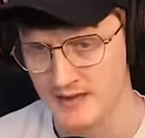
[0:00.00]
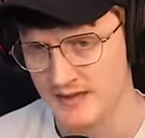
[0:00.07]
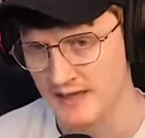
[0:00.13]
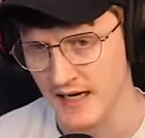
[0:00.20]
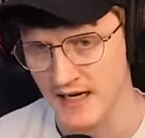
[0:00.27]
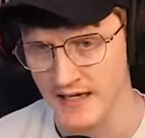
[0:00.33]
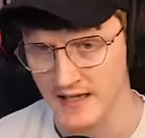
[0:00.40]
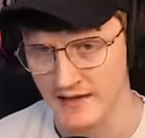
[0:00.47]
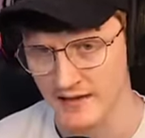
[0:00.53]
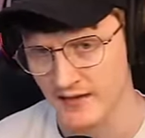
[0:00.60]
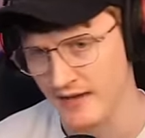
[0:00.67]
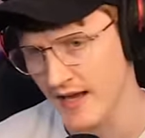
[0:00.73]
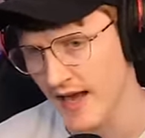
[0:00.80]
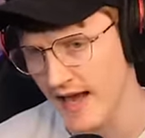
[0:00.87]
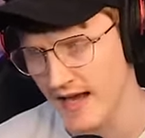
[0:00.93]
selling
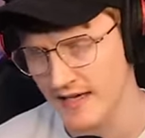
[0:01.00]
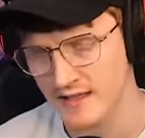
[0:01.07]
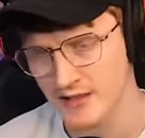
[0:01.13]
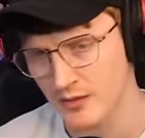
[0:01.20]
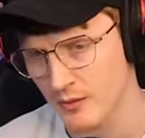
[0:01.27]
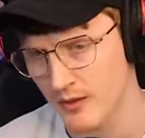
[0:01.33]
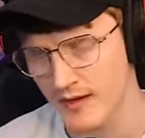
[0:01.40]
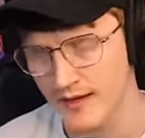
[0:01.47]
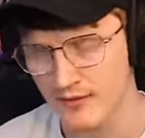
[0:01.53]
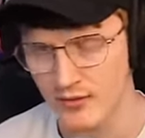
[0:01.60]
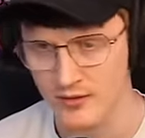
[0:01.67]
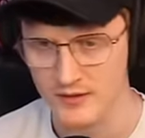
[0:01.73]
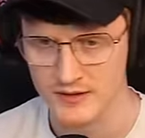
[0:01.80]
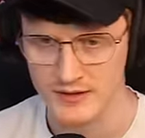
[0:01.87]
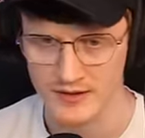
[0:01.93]
the eggs or
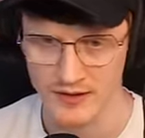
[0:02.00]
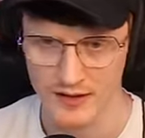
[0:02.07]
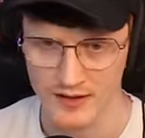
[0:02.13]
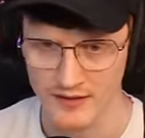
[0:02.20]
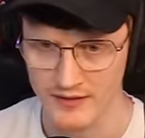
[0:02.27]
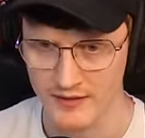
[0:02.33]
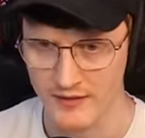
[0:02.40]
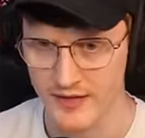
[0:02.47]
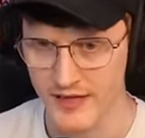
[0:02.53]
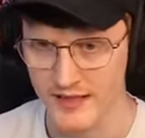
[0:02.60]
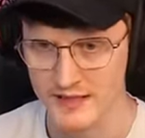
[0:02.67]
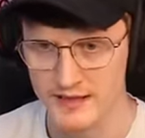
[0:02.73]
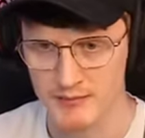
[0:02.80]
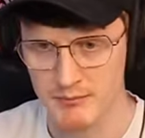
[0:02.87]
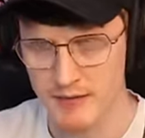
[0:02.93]
whatever onto like the
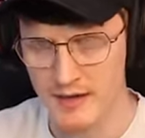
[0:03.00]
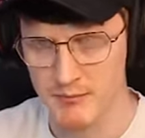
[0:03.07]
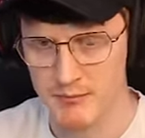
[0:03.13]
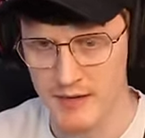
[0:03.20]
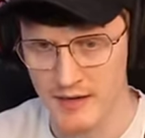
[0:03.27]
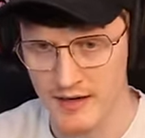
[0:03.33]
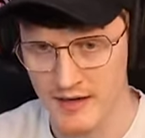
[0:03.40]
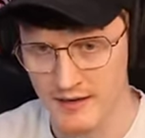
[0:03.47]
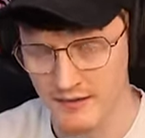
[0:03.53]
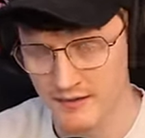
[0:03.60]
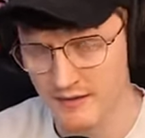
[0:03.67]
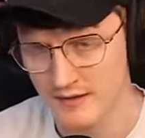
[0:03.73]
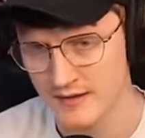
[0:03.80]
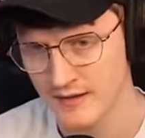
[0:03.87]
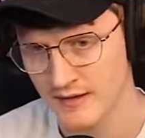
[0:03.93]
next big buyer.
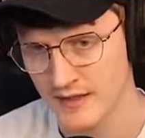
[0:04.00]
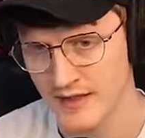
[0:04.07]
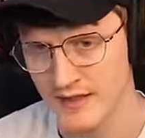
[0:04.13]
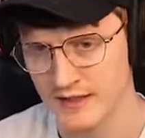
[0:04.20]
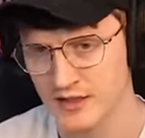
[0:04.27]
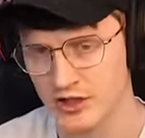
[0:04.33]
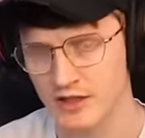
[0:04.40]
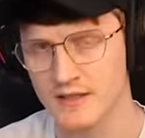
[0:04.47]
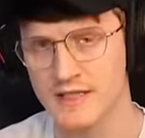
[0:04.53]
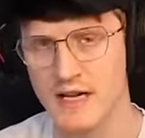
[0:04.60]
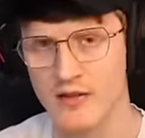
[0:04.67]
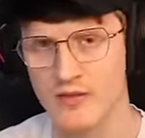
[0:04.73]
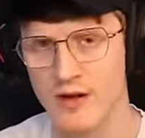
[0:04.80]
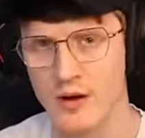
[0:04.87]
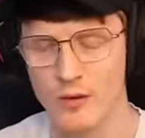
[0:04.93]
And he shut
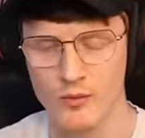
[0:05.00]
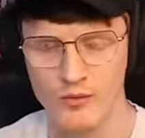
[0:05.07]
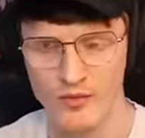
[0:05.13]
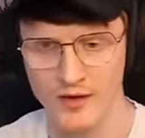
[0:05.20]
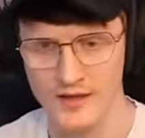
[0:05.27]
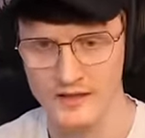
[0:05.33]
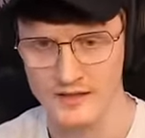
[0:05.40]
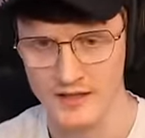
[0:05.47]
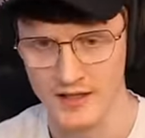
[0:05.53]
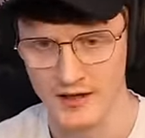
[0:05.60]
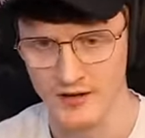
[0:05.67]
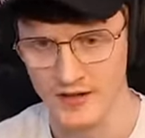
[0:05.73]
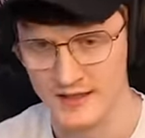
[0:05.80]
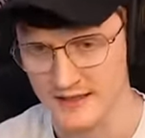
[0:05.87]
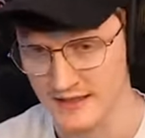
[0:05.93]
down the whole freaking
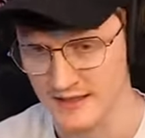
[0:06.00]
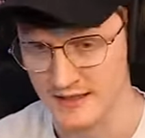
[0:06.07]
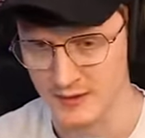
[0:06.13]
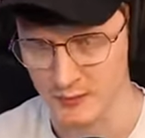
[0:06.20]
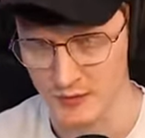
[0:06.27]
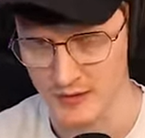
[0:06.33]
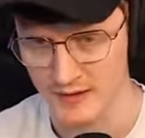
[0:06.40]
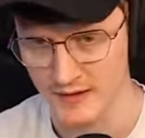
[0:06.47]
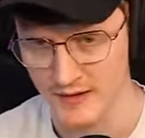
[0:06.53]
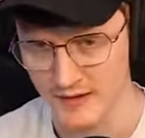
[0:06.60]
security system, right?